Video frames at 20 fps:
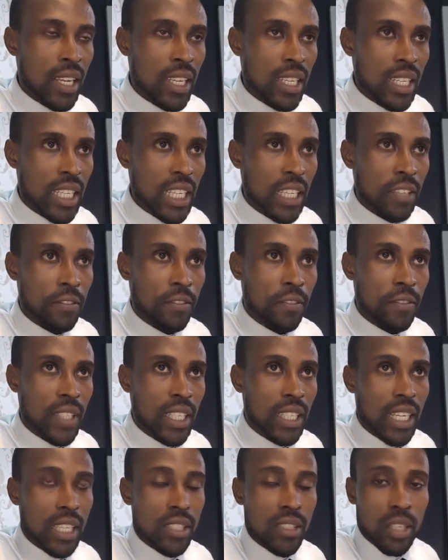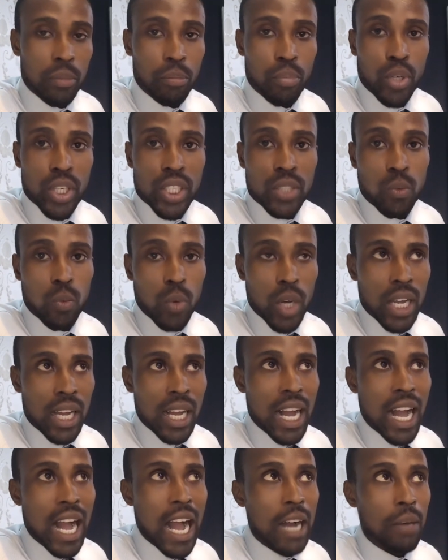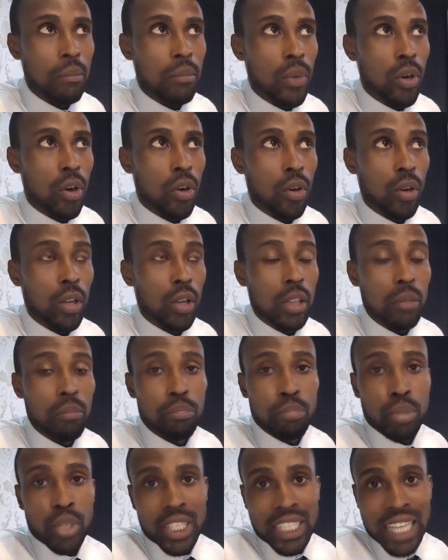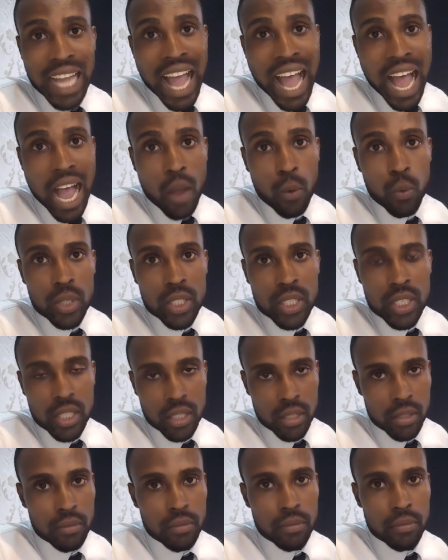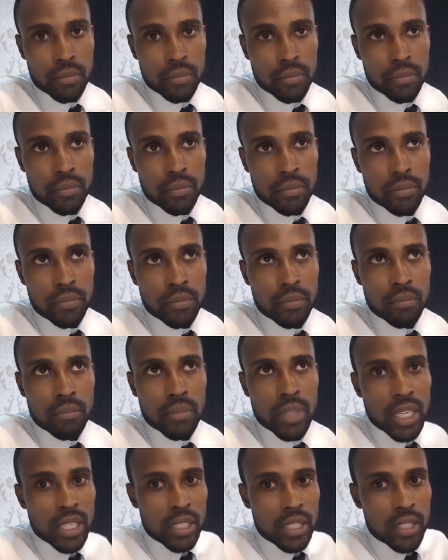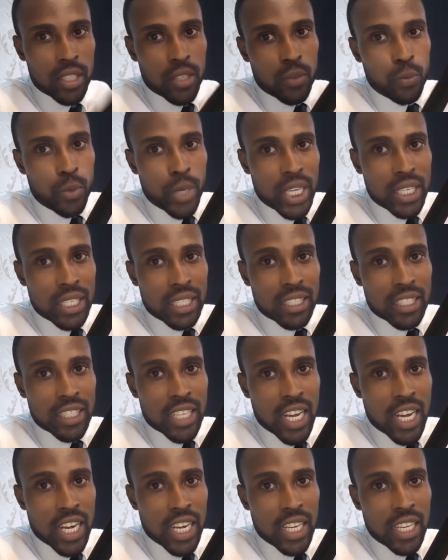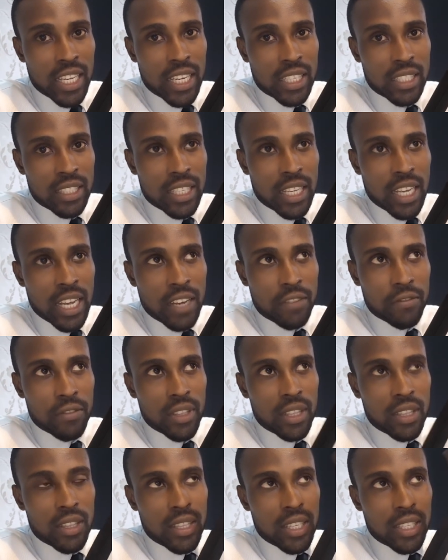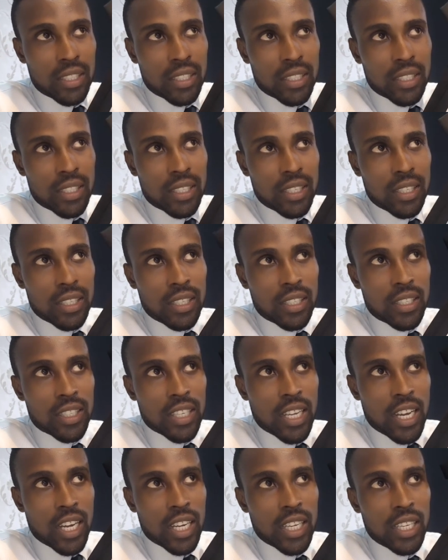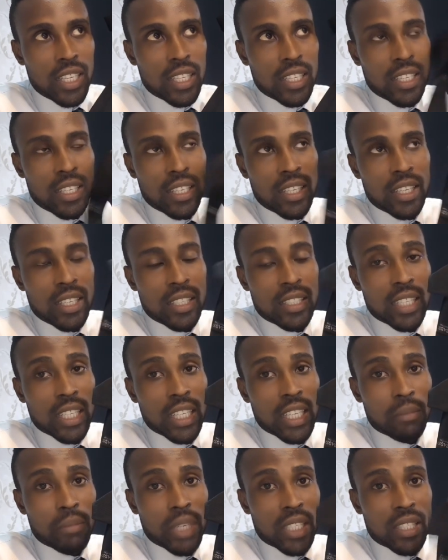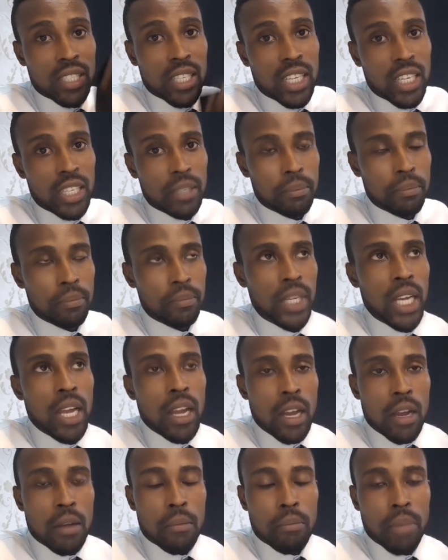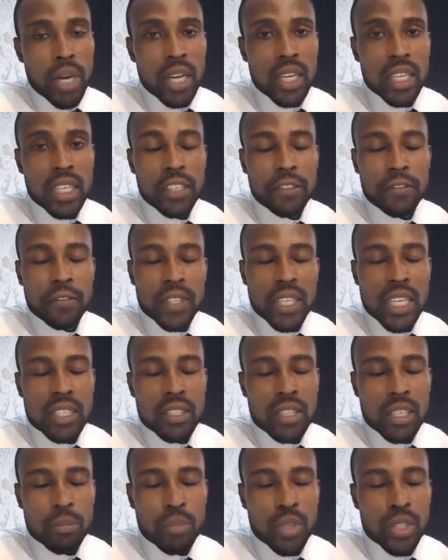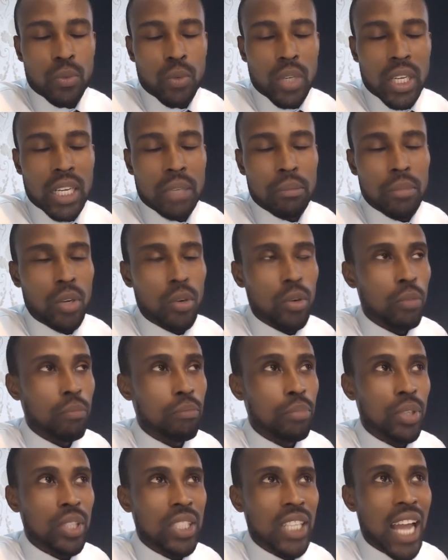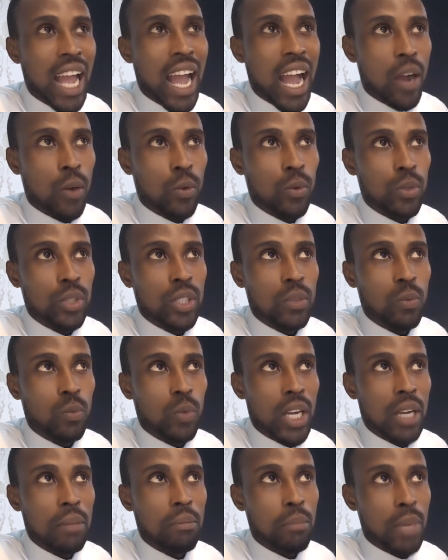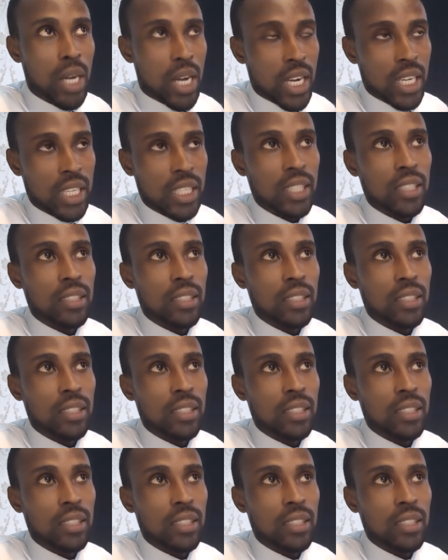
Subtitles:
If it gets to the point where I'm all booked out, I still wear this tie. I still have this tie, taking my time. But if it gets to the point where I'm all booked out, where my